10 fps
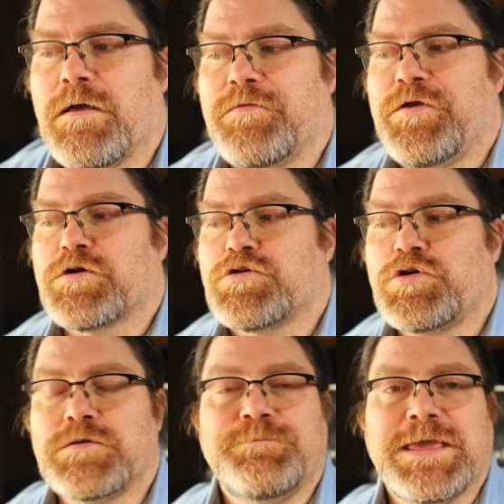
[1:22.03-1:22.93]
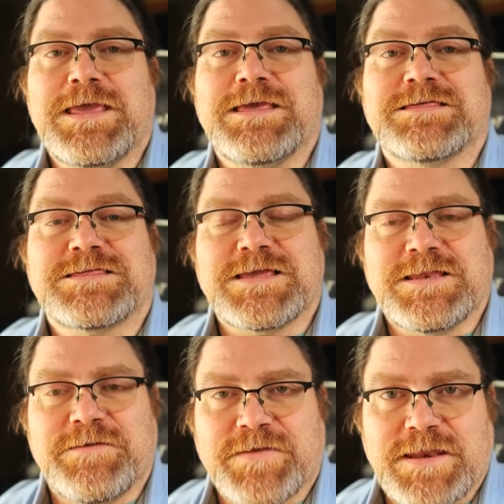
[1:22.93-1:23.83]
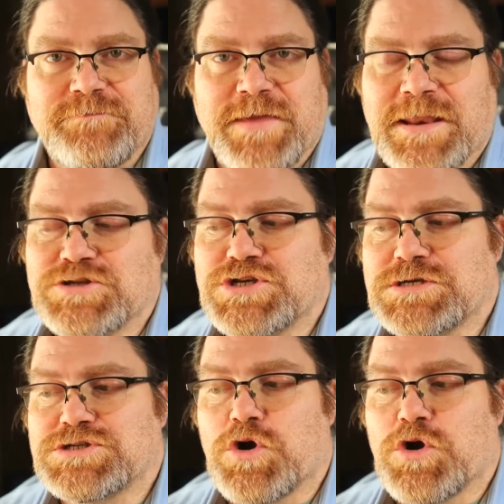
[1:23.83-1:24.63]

There could be significant advantages